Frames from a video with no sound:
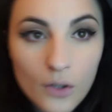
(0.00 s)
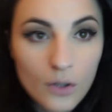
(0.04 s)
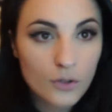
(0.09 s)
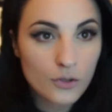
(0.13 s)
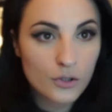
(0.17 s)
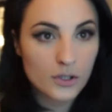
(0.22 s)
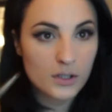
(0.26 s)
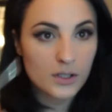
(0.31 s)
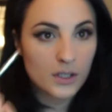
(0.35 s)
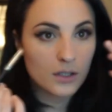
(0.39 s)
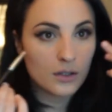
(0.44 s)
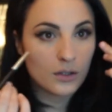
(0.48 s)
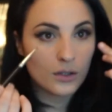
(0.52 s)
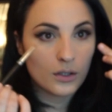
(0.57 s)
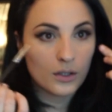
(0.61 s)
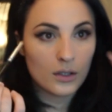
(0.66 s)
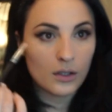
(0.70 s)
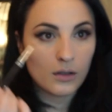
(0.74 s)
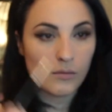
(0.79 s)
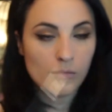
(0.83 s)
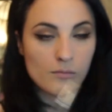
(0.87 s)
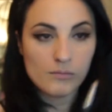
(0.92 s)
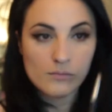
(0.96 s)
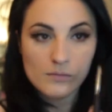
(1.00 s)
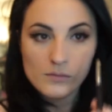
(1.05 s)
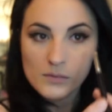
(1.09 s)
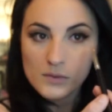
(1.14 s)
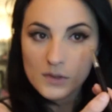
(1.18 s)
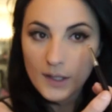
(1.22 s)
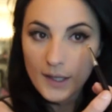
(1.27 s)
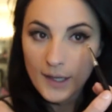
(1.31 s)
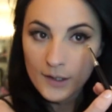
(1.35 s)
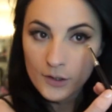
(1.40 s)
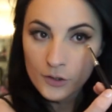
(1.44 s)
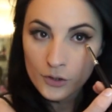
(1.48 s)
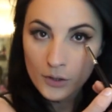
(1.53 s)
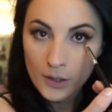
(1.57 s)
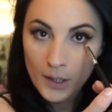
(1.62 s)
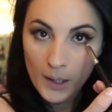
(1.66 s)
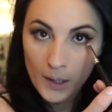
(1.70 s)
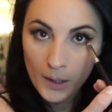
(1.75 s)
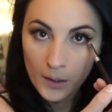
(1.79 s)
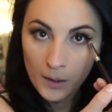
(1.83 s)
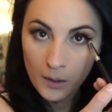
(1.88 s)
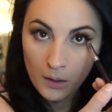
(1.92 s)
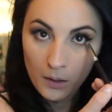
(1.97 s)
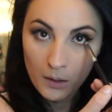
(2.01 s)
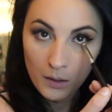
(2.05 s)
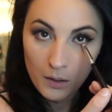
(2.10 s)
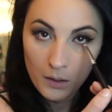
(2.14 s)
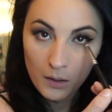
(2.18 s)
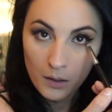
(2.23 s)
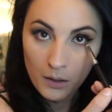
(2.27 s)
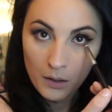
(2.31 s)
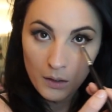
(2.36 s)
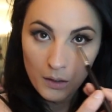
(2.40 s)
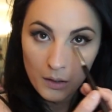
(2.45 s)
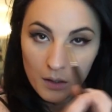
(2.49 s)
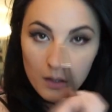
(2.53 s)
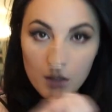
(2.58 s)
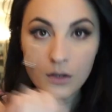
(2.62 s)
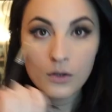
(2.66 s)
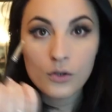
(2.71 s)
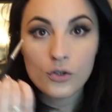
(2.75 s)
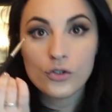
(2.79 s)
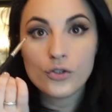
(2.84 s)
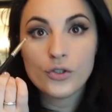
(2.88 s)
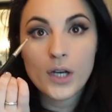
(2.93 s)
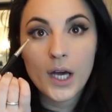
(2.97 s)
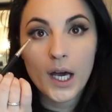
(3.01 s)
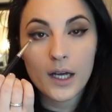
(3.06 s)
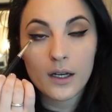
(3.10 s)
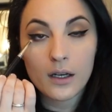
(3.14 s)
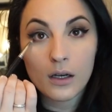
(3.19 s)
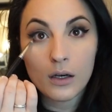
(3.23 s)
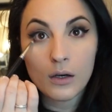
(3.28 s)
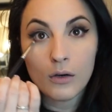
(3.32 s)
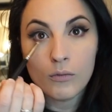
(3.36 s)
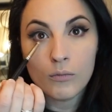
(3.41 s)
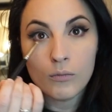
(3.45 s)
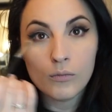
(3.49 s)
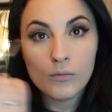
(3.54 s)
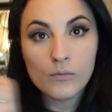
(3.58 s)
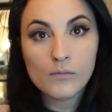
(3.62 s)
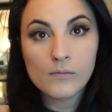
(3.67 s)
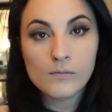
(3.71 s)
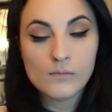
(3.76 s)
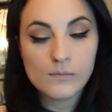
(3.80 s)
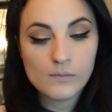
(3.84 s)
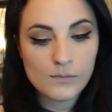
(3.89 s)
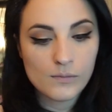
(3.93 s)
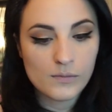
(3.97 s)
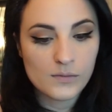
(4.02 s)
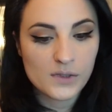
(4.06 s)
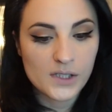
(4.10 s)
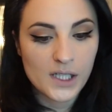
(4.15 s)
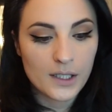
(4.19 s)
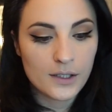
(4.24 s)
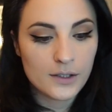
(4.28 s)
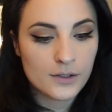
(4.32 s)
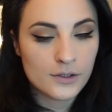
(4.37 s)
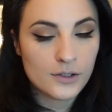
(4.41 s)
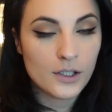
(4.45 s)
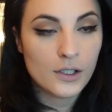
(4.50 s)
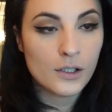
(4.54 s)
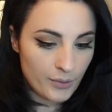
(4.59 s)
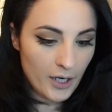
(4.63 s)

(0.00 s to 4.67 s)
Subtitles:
Oh, just a little lash line. Shadow. Like so.